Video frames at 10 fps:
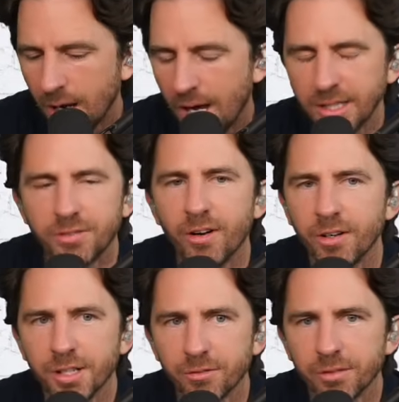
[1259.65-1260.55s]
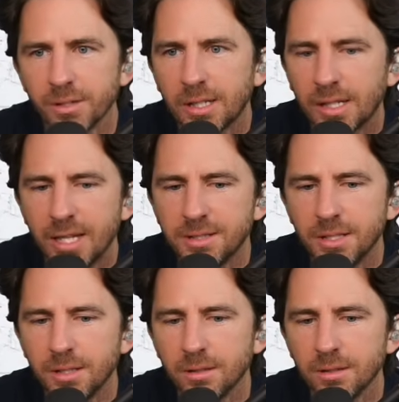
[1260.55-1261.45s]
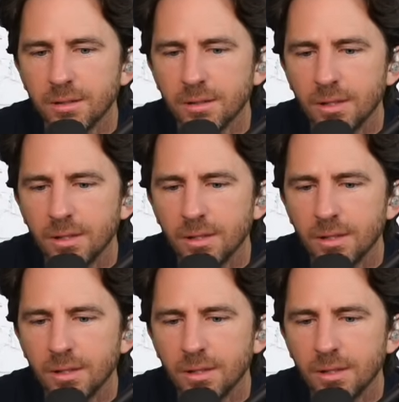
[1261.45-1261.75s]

Uh, it's very different. Clayton